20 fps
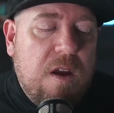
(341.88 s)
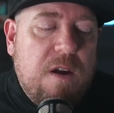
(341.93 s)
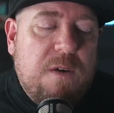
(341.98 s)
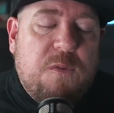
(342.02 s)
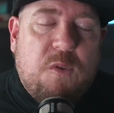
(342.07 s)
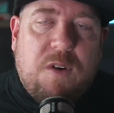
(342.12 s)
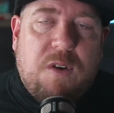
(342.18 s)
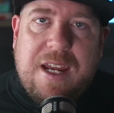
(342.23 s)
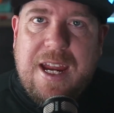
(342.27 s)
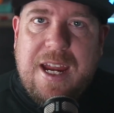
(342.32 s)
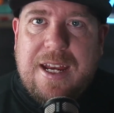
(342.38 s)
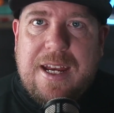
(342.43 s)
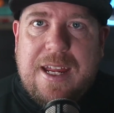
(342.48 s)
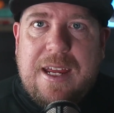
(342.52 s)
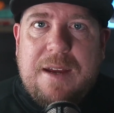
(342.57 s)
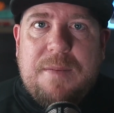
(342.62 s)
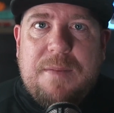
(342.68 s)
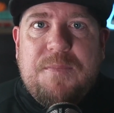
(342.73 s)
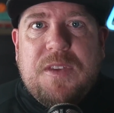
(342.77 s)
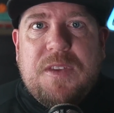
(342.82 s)
for
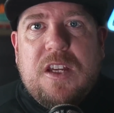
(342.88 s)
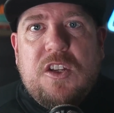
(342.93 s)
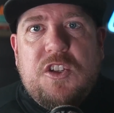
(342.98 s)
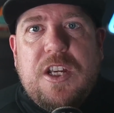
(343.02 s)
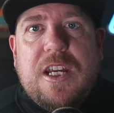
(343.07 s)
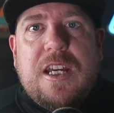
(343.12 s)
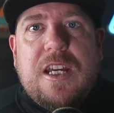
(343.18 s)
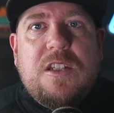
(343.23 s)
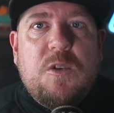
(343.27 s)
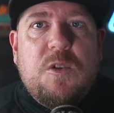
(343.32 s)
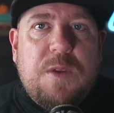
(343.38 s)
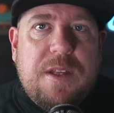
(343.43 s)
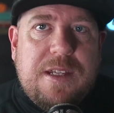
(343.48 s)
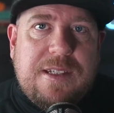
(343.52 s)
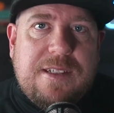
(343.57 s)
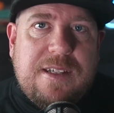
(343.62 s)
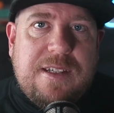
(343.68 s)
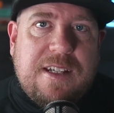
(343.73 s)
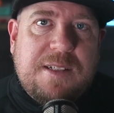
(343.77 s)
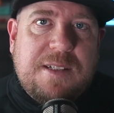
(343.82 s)
Katie, she could do
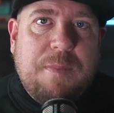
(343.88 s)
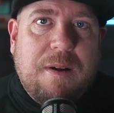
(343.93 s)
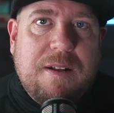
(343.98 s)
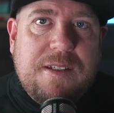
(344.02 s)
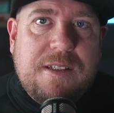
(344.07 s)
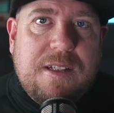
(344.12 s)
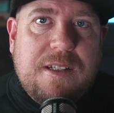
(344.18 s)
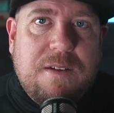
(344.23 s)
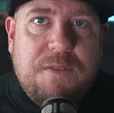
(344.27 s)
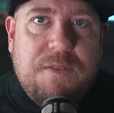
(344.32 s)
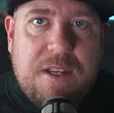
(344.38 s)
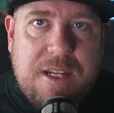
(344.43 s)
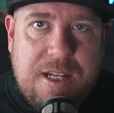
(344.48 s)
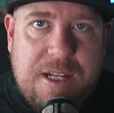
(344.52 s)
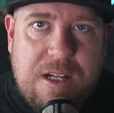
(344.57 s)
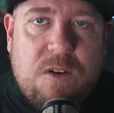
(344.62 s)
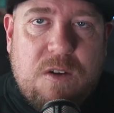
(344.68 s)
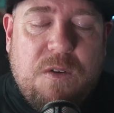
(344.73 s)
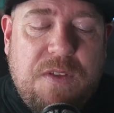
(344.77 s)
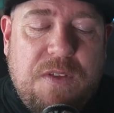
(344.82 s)
this 6 months of the
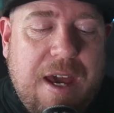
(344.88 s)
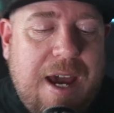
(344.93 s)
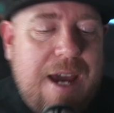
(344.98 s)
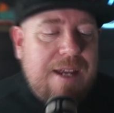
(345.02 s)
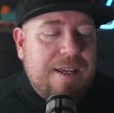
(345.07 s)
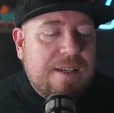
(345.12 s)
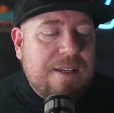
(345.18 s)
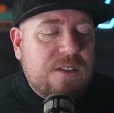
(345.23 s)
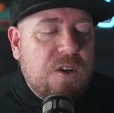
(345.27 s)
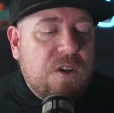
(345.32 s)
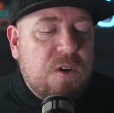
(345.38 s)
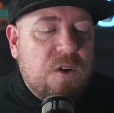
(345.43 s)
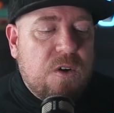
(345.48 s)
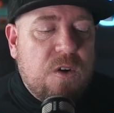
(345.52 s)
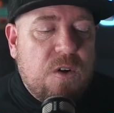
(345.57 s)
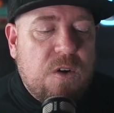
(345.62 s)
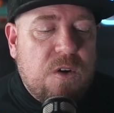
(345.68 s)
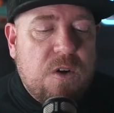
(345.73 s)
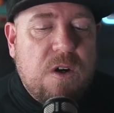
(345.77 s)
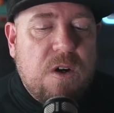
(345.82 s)
year. That is
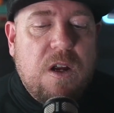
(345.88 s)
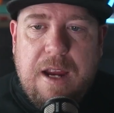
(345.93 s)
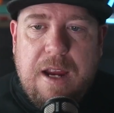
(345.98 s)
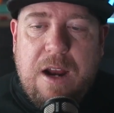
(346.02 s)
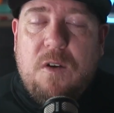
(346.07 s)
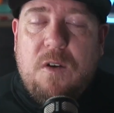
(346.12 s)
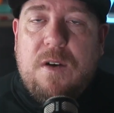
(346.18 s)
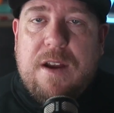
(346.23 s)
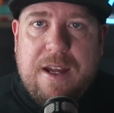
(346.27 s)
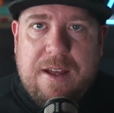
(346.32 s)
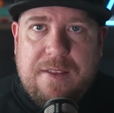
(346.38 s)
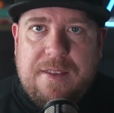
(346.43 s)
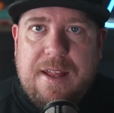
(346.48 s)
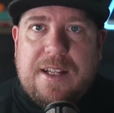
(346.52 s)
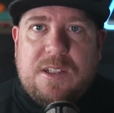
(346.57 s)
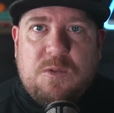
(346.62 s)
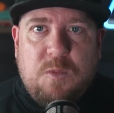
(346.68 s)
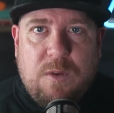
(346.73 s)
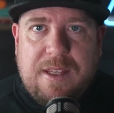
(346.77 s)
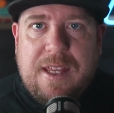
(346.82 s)
her area.
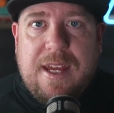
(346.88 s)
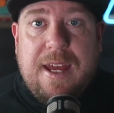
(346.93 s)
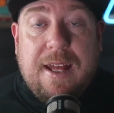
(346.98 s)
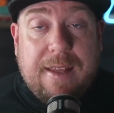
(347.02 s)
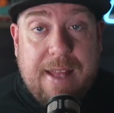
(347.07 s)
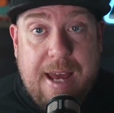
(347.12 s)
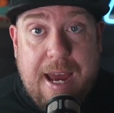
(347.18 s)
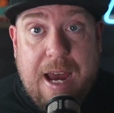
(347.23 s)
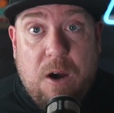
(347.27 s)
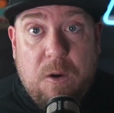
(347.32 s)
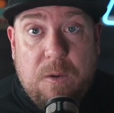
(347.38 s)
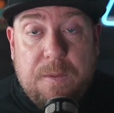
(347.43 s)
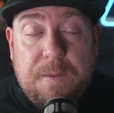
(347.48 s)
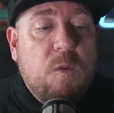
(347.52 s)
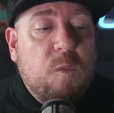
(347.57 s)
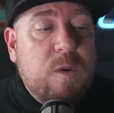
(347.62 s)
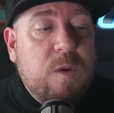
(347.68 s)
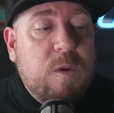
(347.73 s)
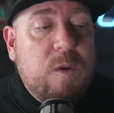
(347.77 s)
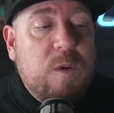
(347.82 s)
That's what they allow,
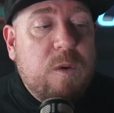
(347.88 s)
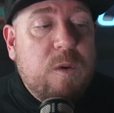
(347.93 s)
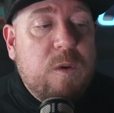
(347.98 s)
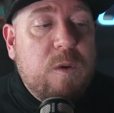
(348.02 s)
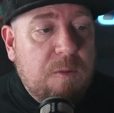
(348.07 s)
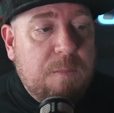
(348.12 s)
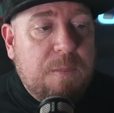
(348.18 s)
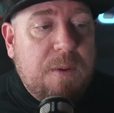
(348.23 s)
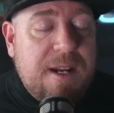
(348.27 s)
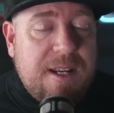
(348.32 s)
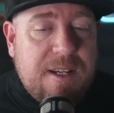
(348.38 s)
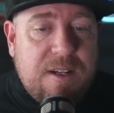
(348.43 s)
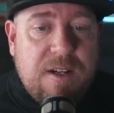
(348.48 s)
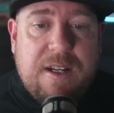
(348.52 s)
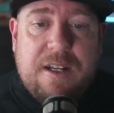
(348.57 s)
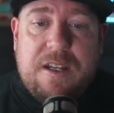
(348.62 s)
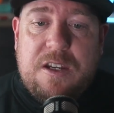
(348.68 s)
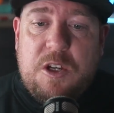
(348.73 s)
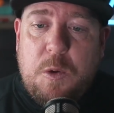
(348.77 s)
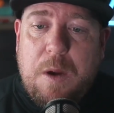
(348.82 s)
which is still pretty
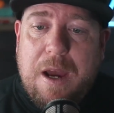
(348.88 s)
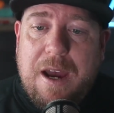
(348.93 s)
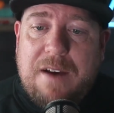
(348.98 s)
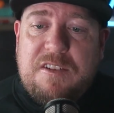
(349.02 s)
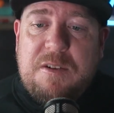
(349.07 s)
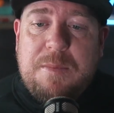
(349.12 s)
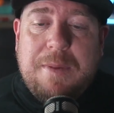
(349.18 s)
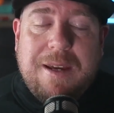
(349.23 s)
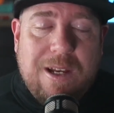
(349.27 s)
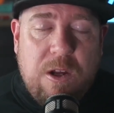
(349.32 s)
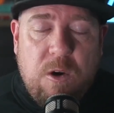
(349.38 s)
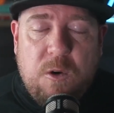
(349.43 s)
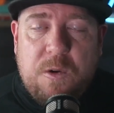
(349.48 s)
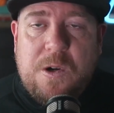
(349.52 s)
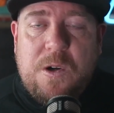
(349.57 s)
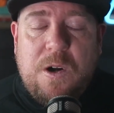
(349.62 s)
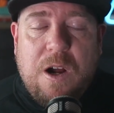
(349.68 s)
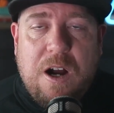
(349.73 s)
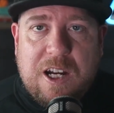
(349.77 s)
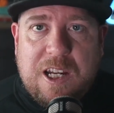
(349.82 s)
good. You have to be an
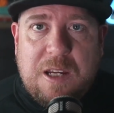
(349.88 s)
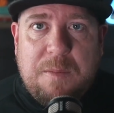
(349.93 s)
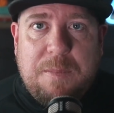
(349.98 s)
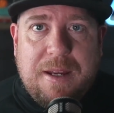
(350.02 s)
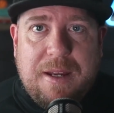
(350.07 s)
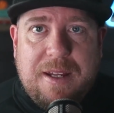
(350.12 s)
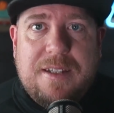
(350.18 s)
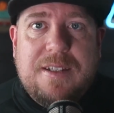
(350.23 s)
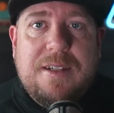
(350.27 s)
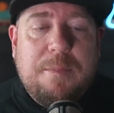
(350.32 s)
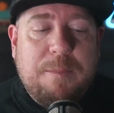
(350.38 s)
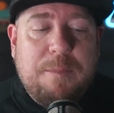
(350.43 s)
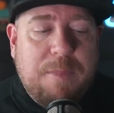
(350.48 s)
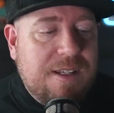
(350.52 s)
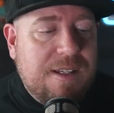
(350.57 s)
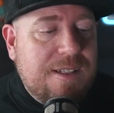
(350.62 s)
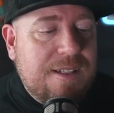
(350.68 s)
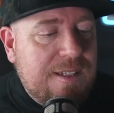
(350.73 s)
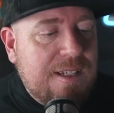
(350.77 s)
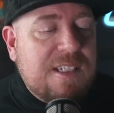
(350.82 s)
owner occupant,
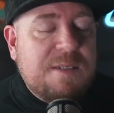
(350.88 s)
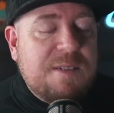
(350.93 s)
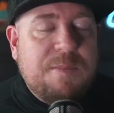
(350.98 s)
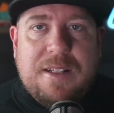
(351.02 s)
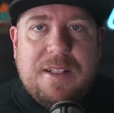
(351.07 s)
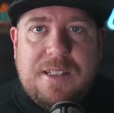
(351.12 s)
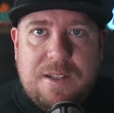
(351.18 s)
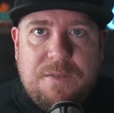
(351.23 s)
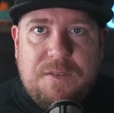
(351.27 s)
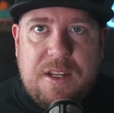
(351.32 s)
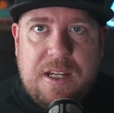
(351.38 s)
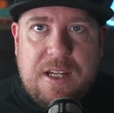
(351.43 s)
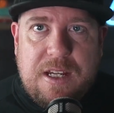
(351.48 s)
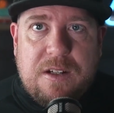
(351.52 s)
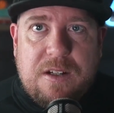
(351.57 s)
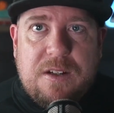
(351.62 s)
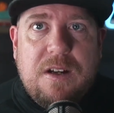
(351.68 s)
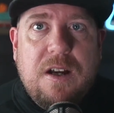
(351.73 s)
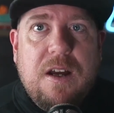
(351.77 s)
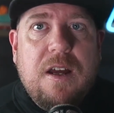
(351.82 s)
but 6 months of the
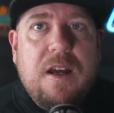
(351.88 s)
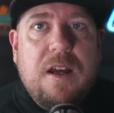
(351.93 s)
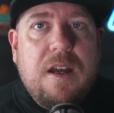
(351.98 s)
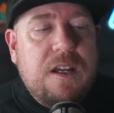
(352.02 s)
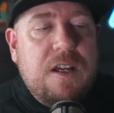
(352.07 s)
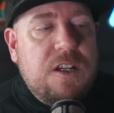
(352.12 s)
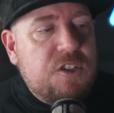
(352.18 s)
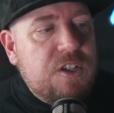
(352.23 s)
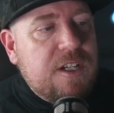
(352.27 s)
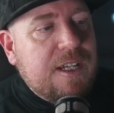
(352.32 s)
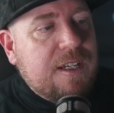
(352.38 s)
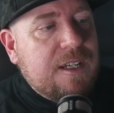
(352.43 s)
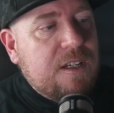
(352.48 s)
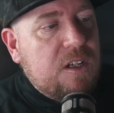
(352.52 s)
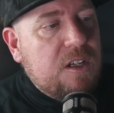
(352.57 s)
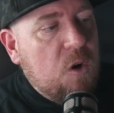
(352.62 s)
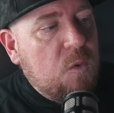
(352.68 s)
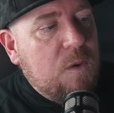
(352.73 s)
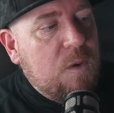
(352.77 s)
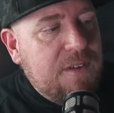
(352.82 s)
year, she could
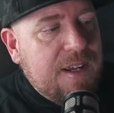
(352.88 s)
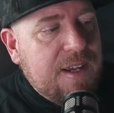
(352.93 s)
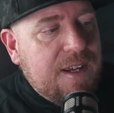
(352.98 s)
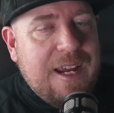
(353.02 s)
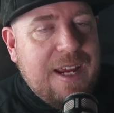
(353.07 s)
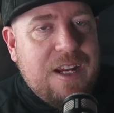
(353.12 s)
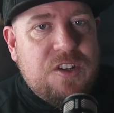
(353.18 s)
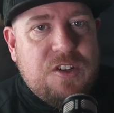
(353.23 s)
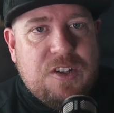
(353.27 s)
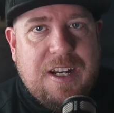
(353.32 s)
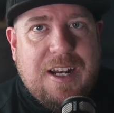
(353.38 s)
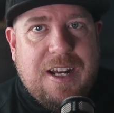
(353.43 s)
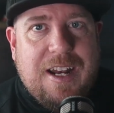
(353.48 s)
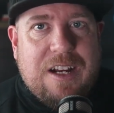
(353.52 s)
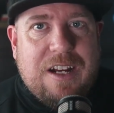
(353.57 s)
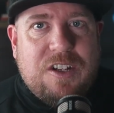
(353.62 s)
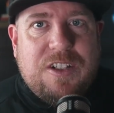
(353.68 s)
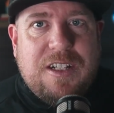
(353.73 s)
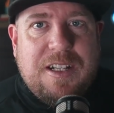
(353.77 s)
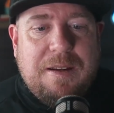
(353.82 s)
go on vacation and
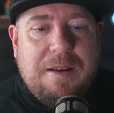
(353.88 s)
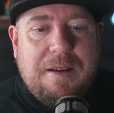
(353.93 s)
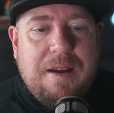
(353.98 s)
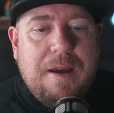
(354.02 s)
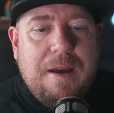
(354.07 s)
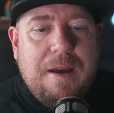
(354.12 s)
actually